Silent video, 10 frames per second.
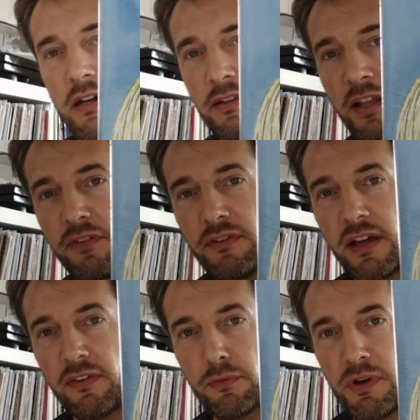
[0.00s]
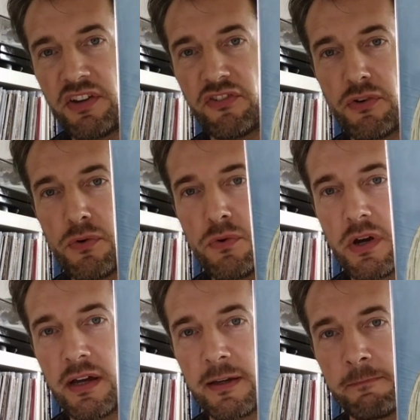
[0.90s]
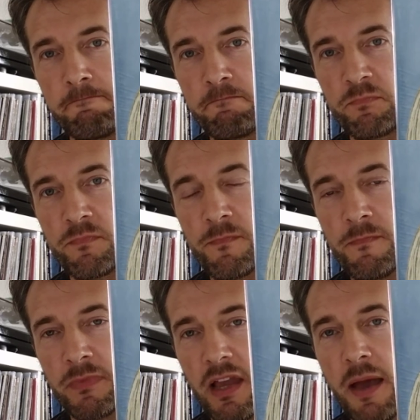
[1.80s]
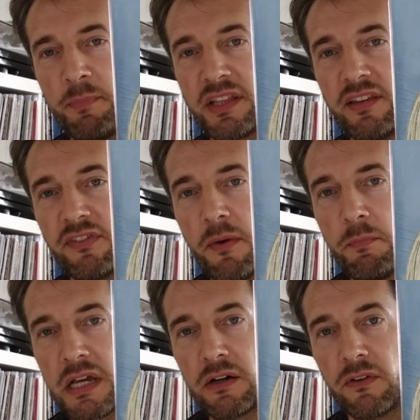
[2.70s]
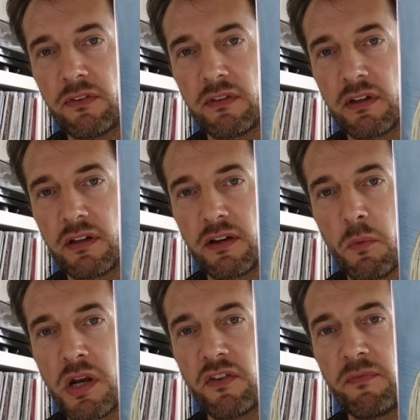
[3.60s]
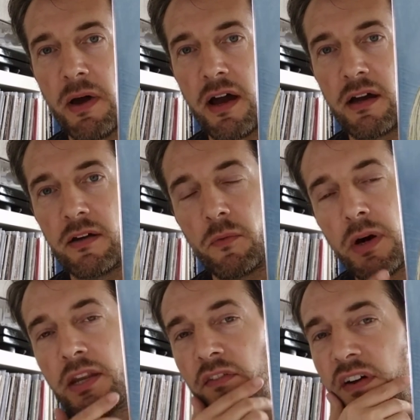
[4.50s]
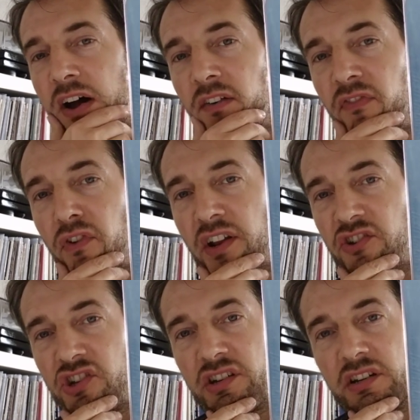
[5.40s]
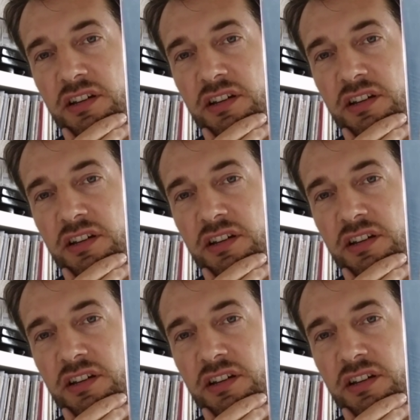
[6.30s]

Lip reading: That's a nice reissue. I picked this up because one of our French